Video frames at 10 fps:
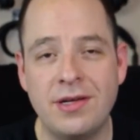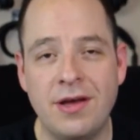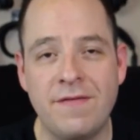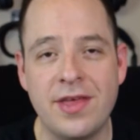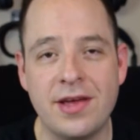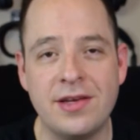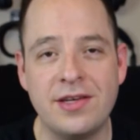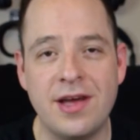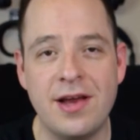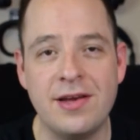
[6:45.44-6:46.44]
if they can
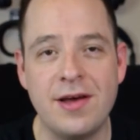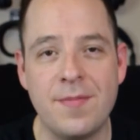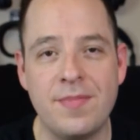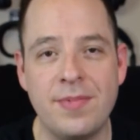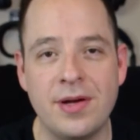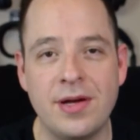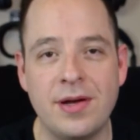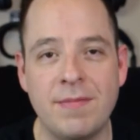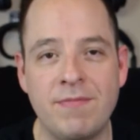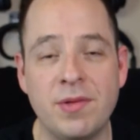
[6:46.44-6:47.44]
tighten up
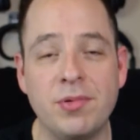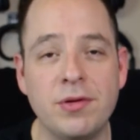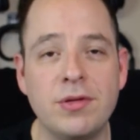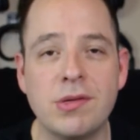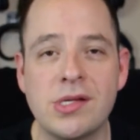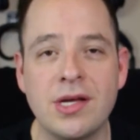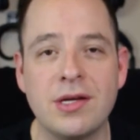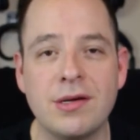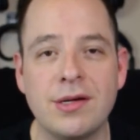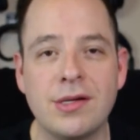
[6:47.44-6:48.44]
the Bluetooth
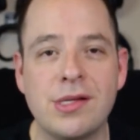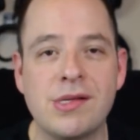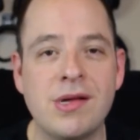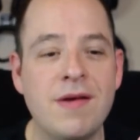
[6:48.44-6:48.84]
standards,